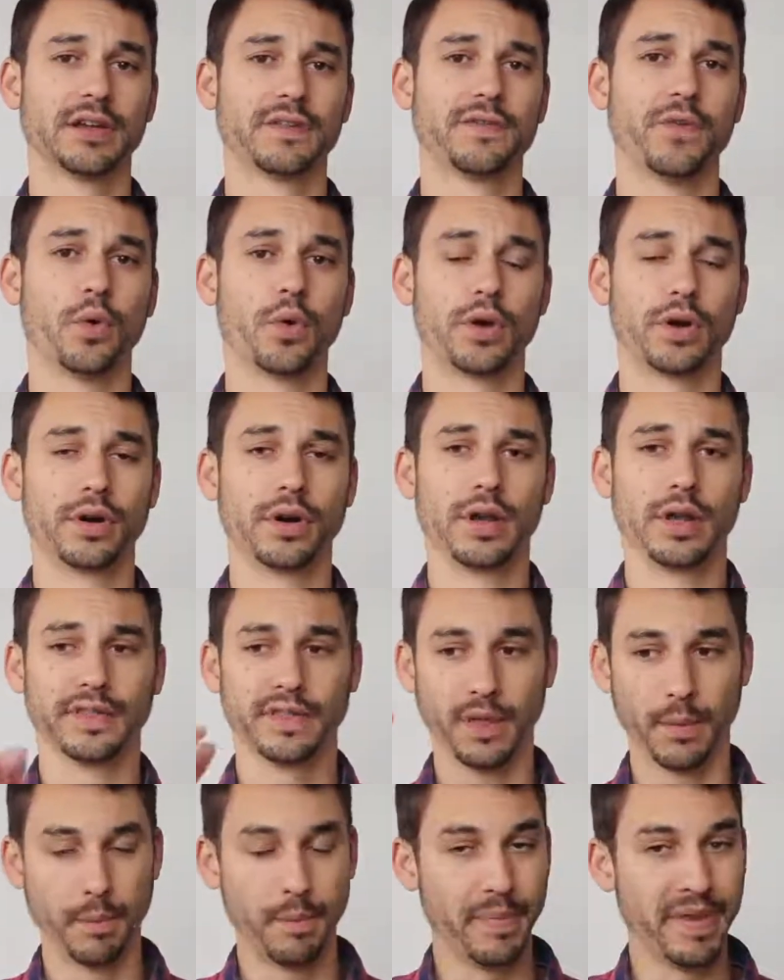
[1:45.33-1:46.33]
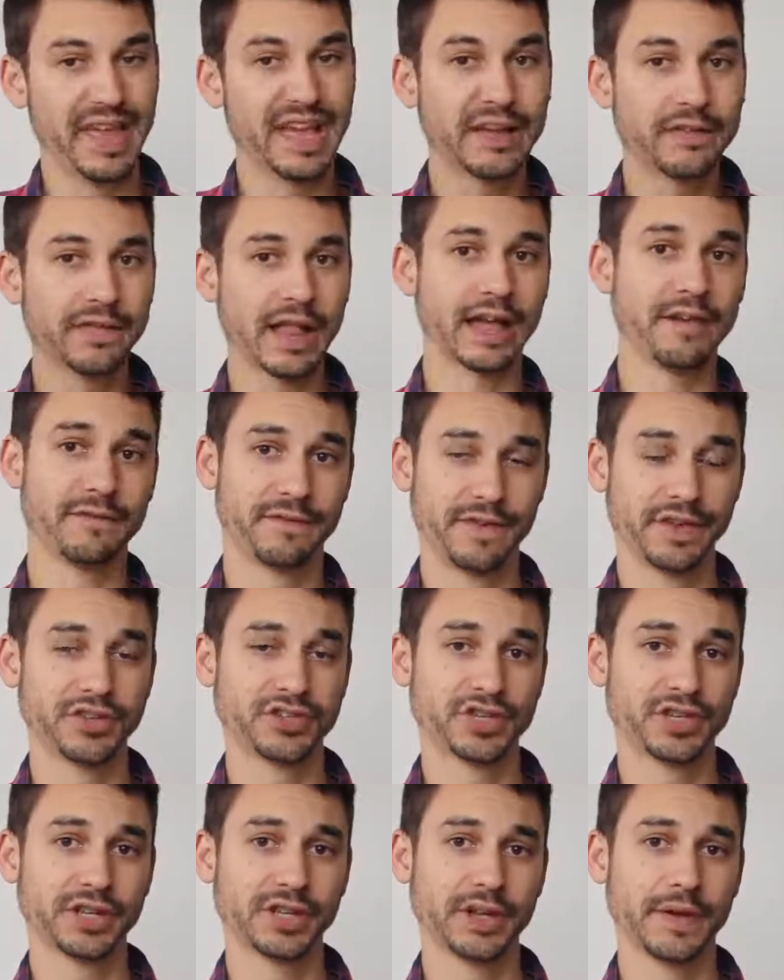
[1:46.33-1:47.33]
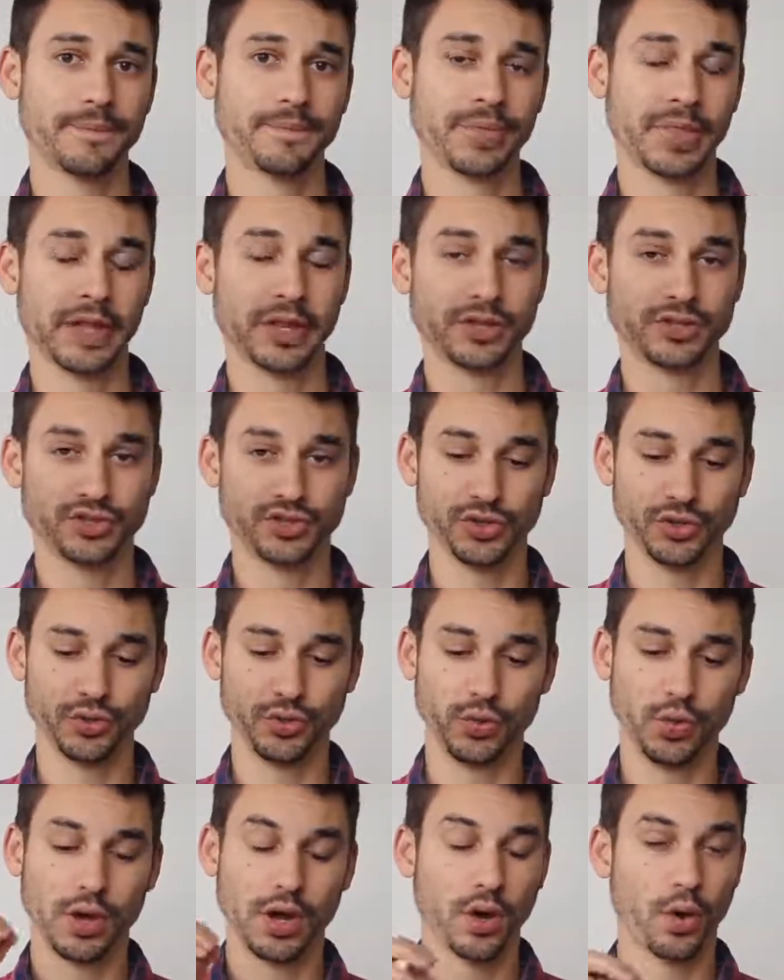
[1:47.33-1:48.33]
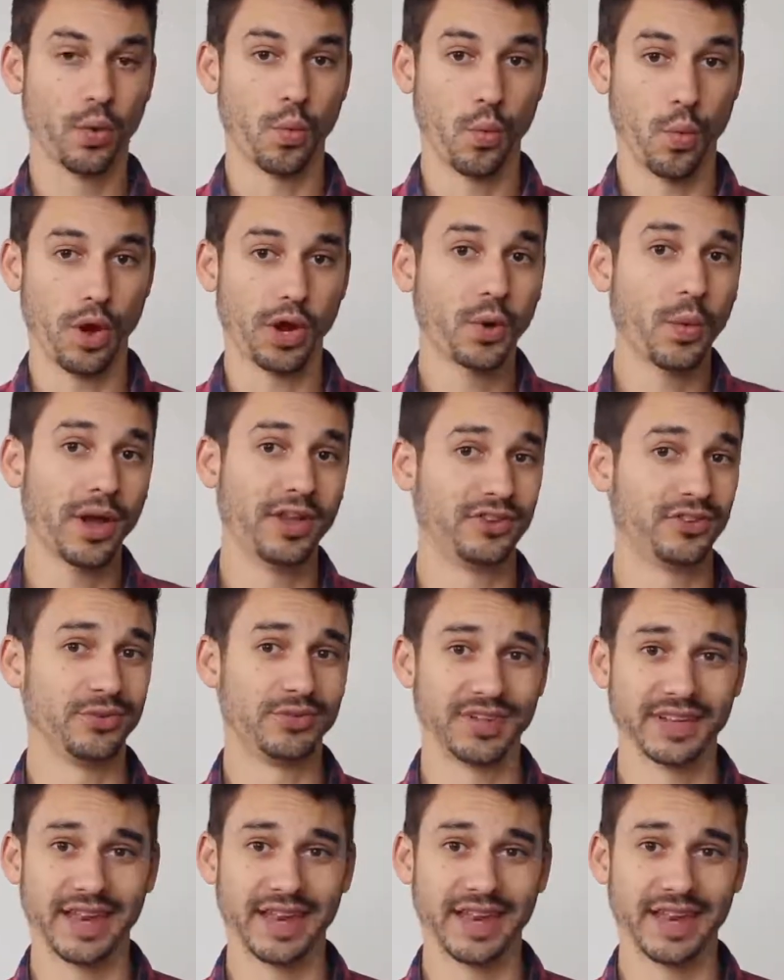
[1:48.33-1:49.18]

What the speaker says: for the big life vision to what do I do